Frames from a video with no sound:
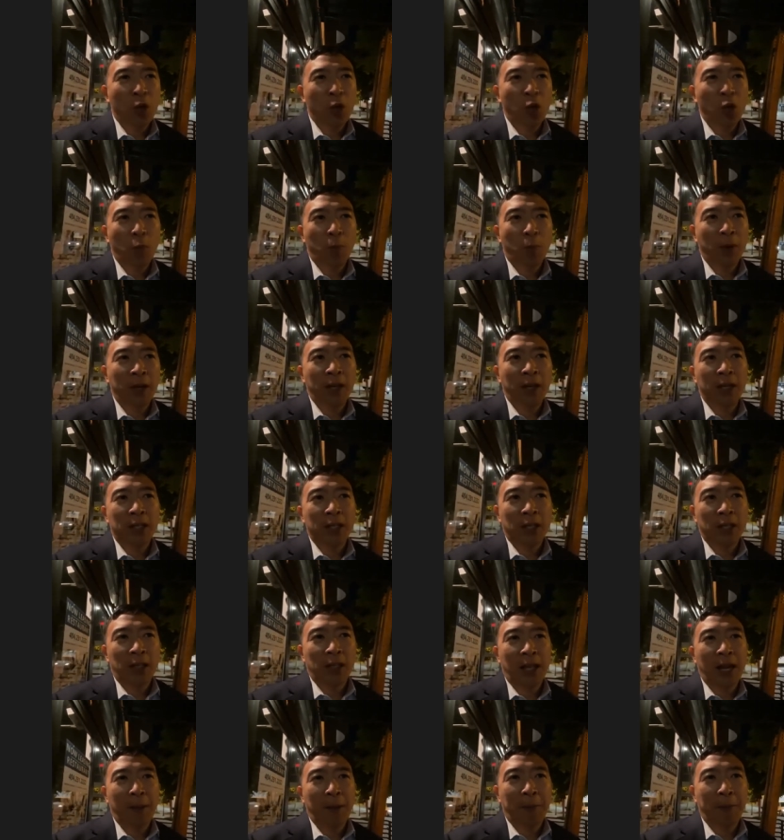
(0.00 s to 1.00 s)
bringing it to a
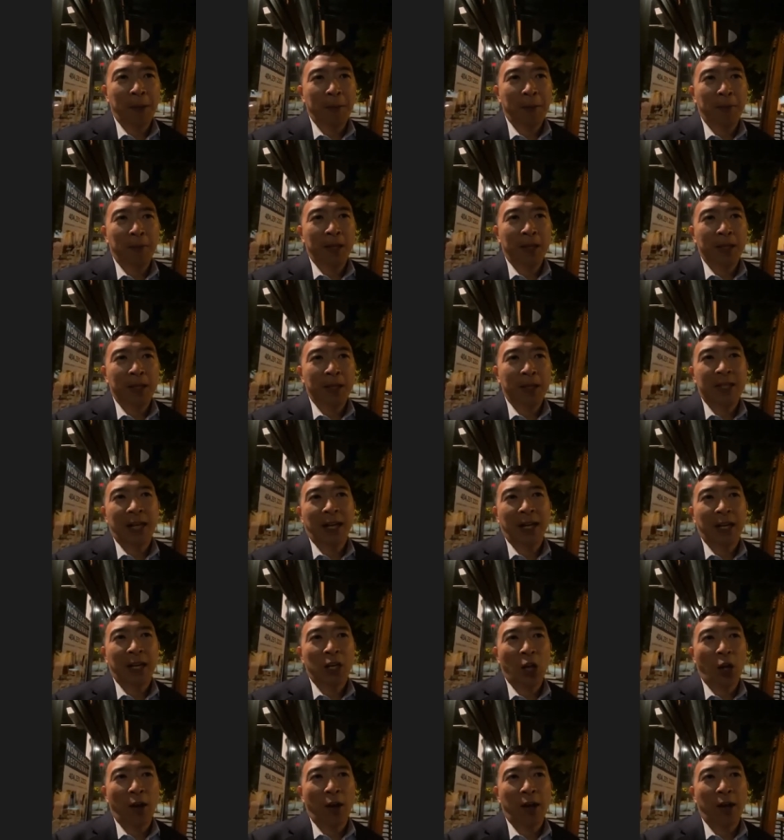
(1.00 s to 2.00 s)
lot of people is
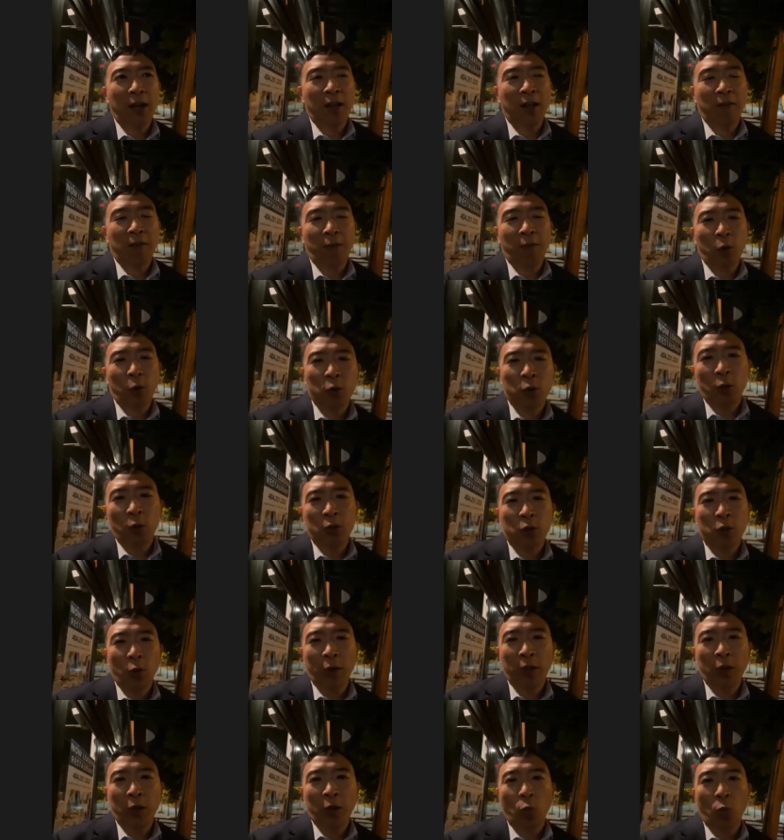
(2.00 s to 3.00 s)
secondary to the folks who are
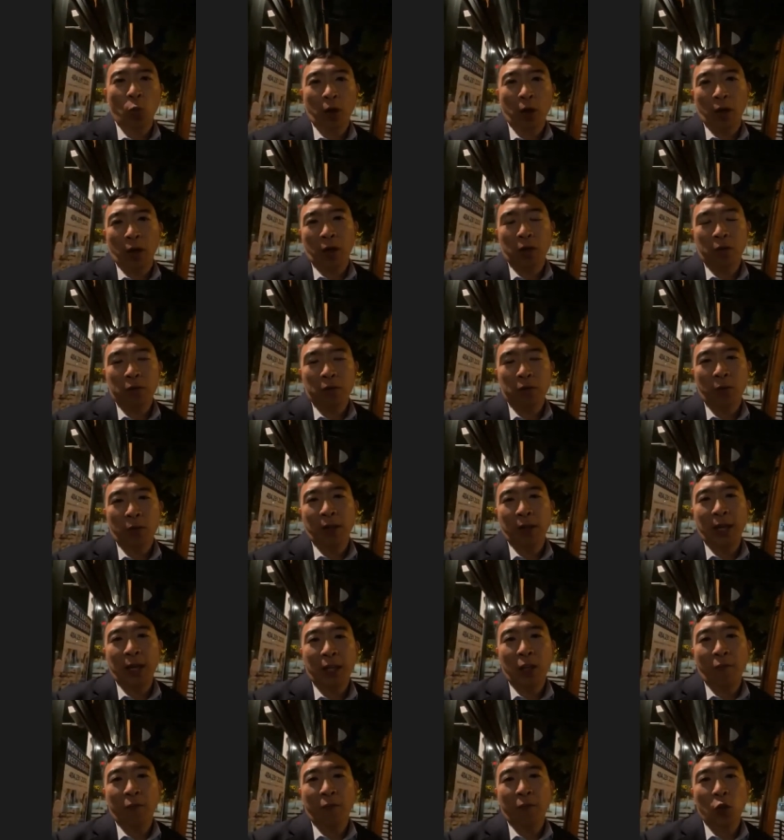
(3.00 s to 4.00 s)
doing the work. So
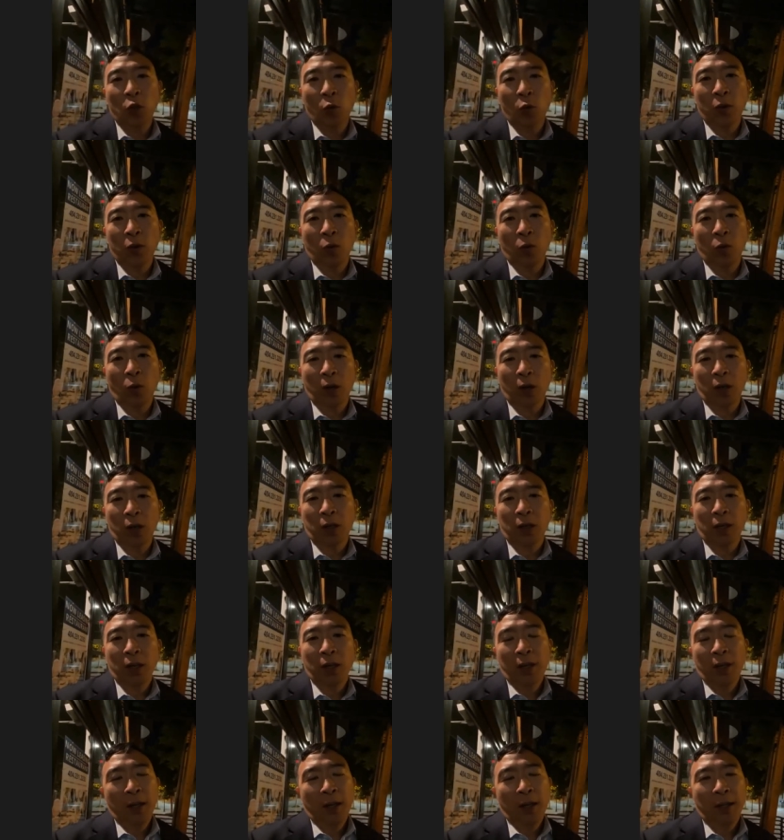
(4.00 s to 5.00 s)
thank you for doing the work.
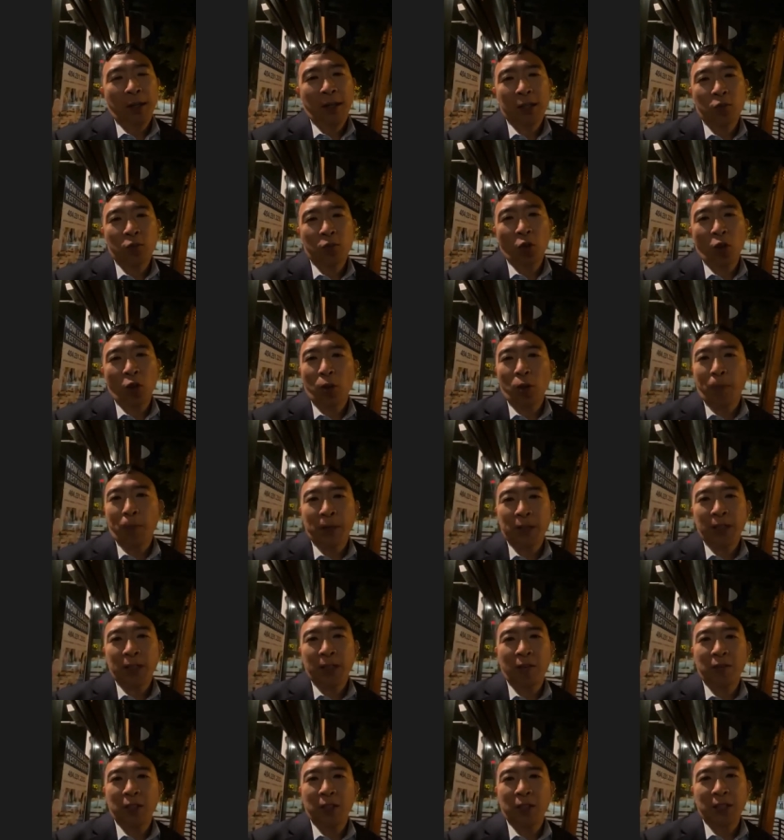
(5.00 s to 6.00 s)
Let's roll up our
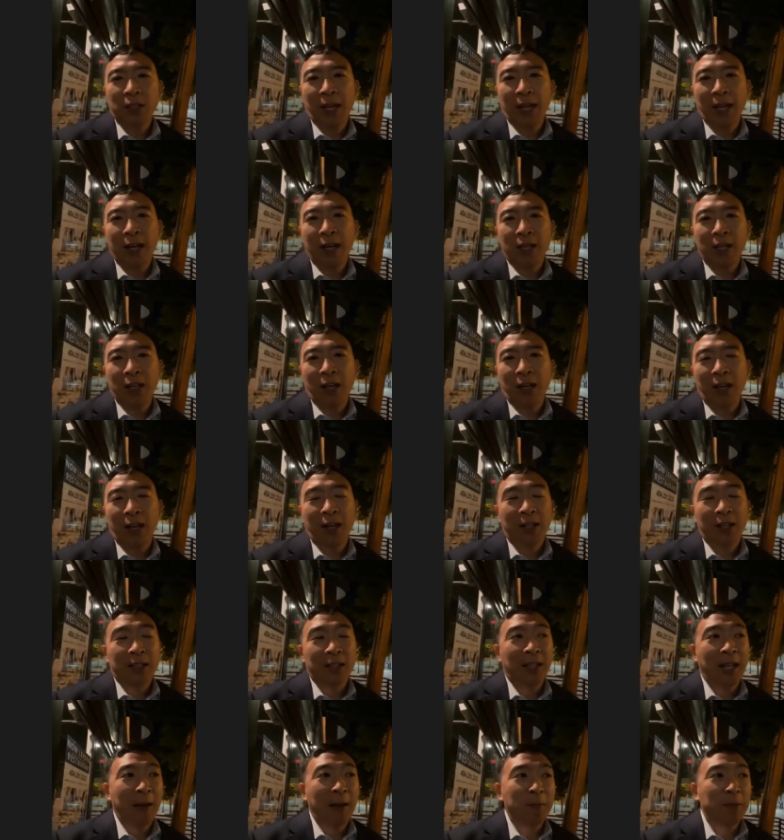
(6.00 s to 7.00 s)
sleeves. Let's get it done.
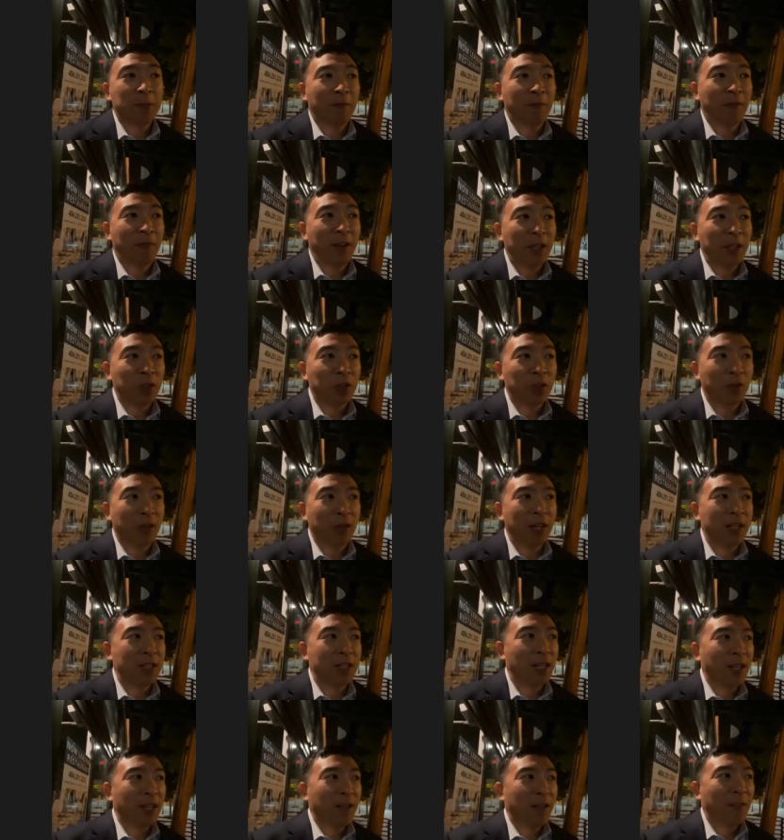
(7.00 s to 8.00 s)
Let's claim some
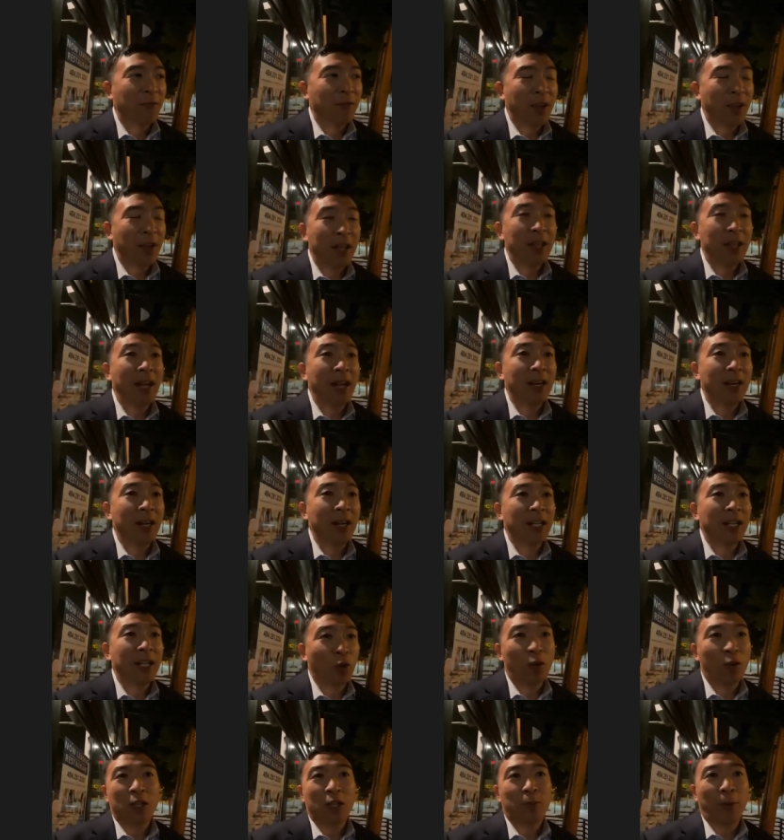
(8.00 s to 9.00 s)
victories. And then it's
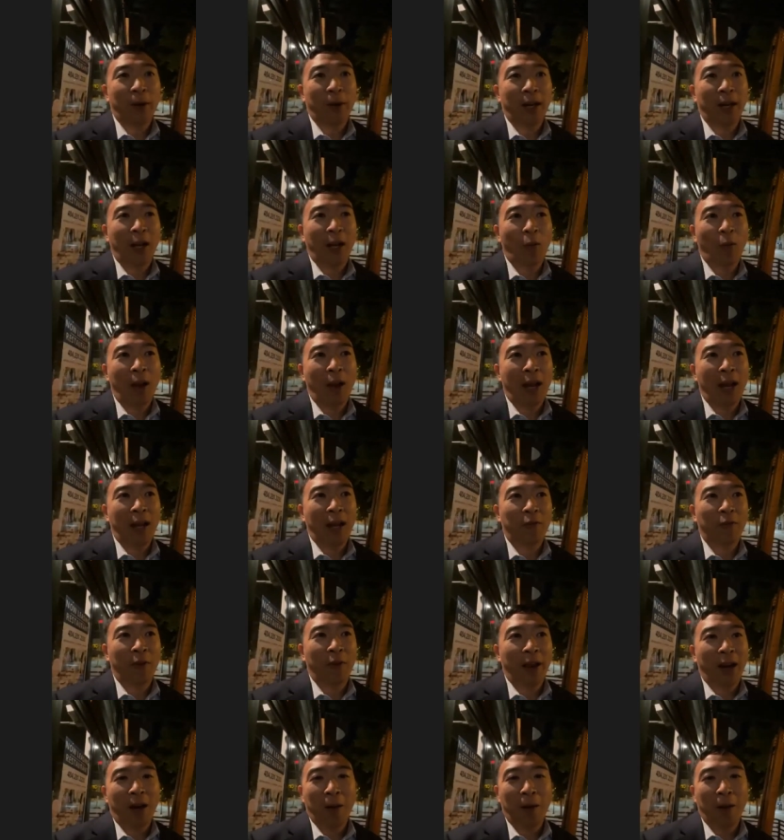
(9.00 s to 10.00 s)
going to spread like
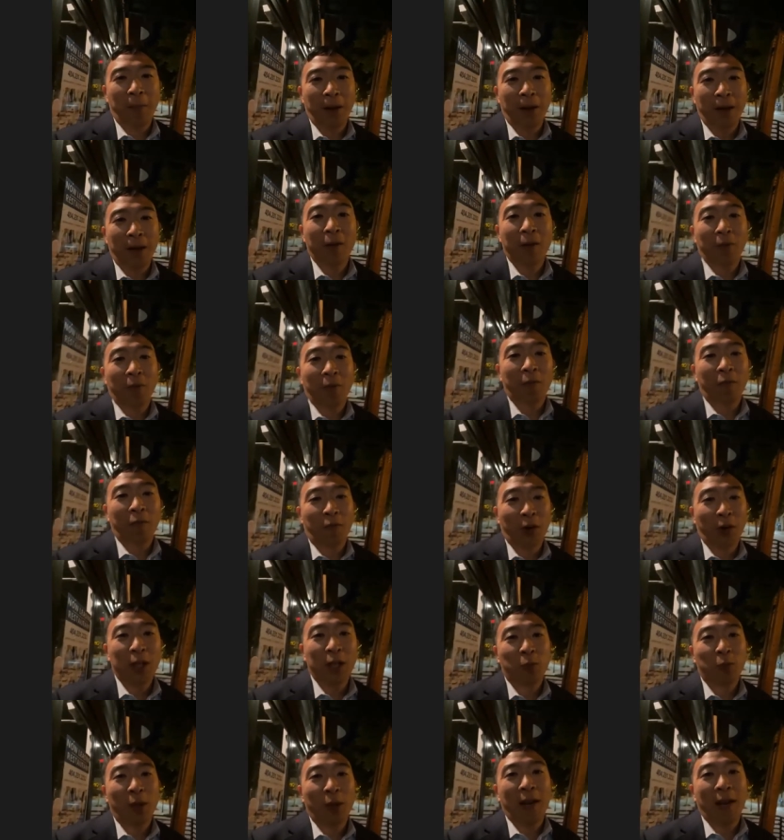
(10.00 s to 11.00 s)
wildfire. But
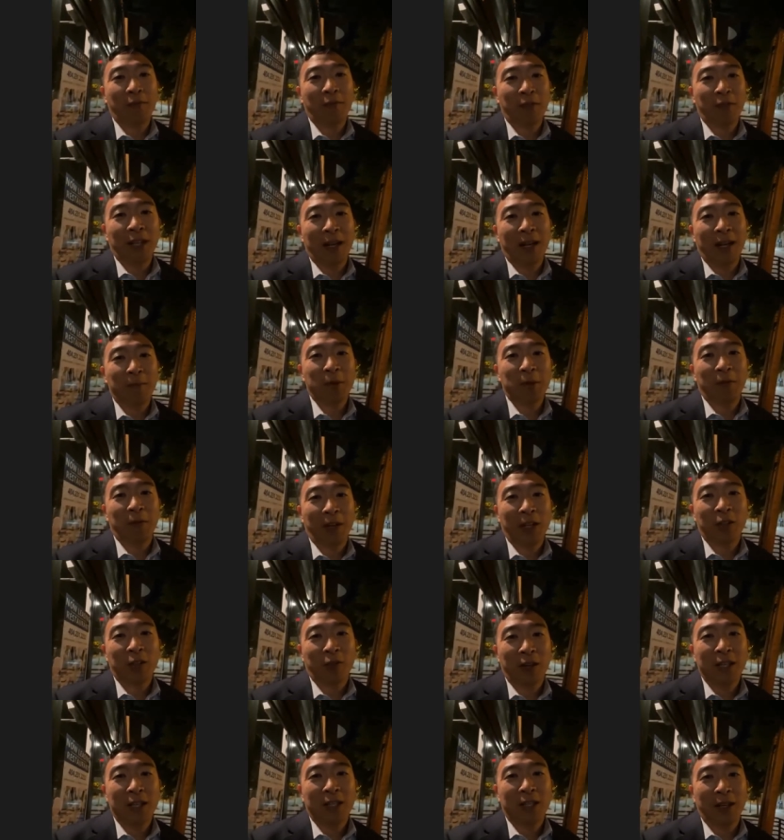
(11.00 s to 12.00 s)
first we have to claim some
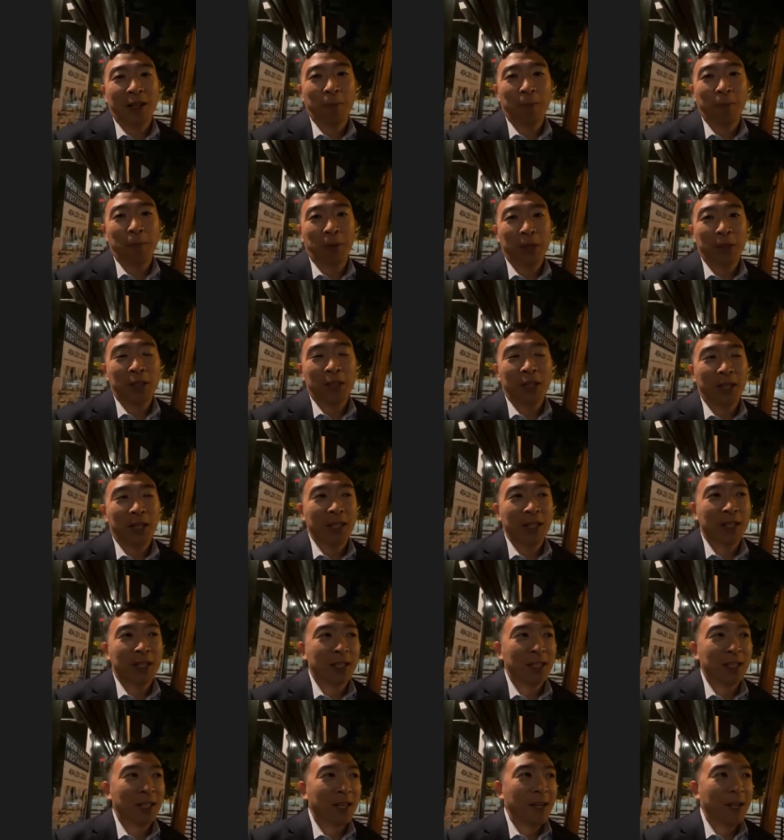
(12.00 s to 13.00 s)
victories and push
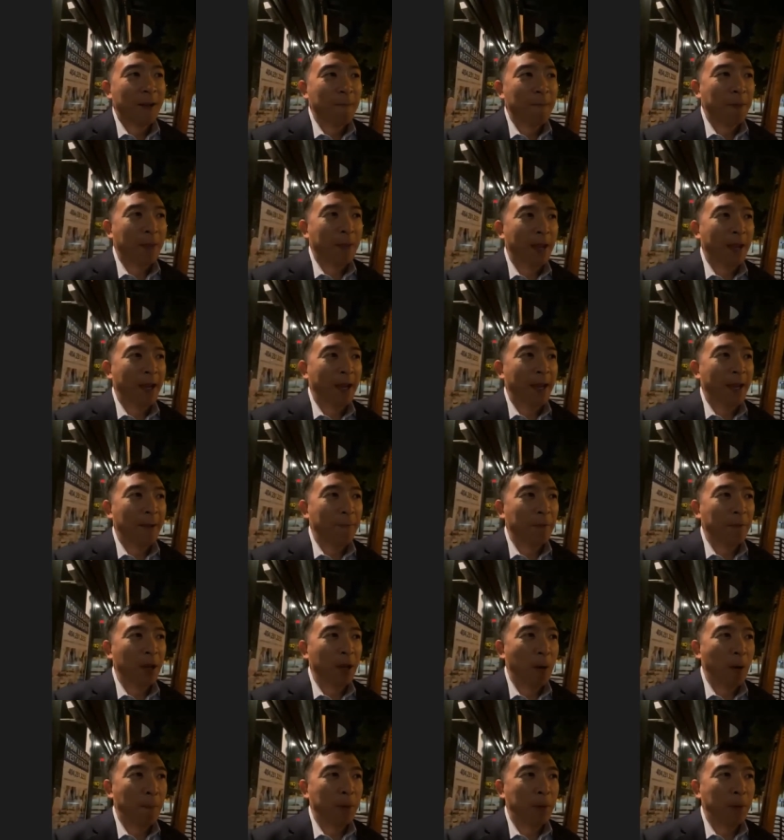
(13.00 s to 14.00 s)
this,
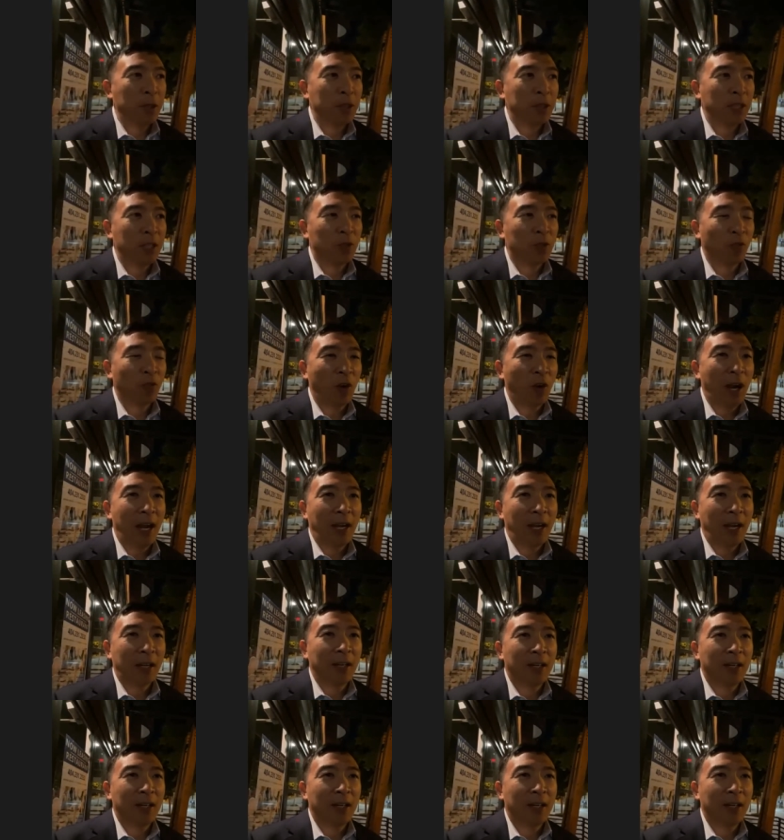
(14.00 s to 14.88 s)
push this rock